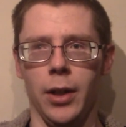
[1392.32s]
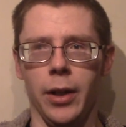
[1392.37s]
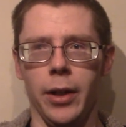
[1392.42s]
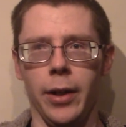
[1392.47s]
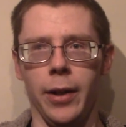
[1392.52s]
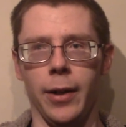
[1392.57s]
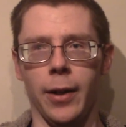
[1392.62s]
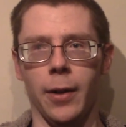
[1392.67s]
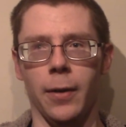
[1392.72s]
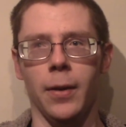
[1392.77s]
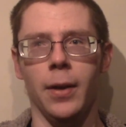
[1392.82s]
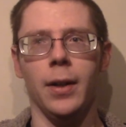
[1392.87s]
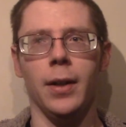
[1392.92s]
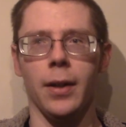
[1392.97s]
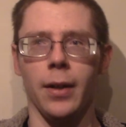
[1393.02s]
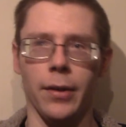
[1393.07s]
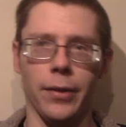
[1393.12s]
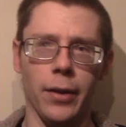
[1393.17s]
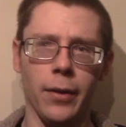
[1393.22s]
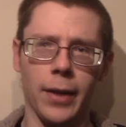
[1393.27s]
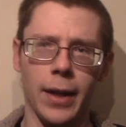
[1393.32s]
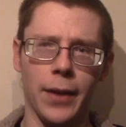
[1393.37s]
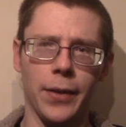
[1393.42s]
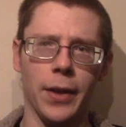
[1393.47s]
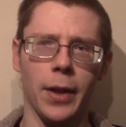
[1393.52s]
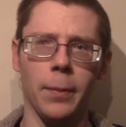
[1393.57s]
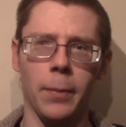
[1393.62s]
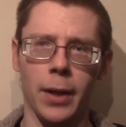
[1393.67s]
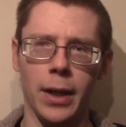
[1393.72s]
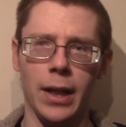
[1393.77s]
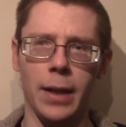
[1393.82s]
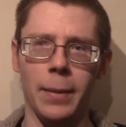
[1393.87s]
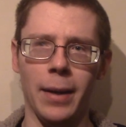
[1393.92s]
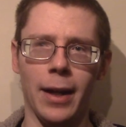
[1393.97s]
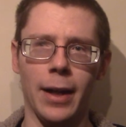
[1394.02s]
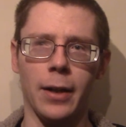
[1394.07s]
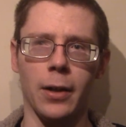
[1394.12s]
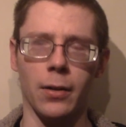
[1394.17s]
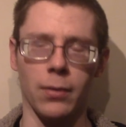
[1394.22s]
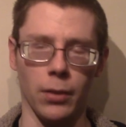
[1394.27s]
Because they'll get their money
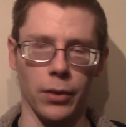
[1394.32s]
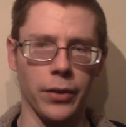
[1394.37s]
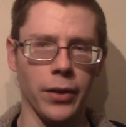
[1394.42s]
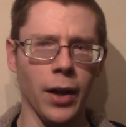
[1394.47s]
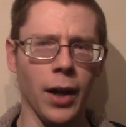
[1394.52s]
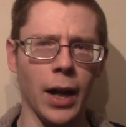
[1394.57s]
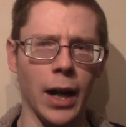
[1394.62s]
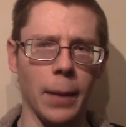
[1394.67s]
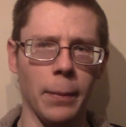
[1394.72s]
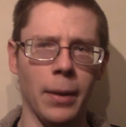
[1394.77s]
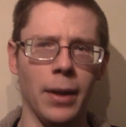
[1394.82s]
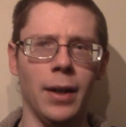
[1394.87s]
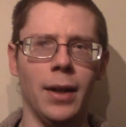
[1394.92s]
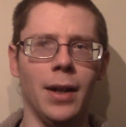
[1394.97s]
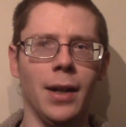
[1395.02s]
back over time,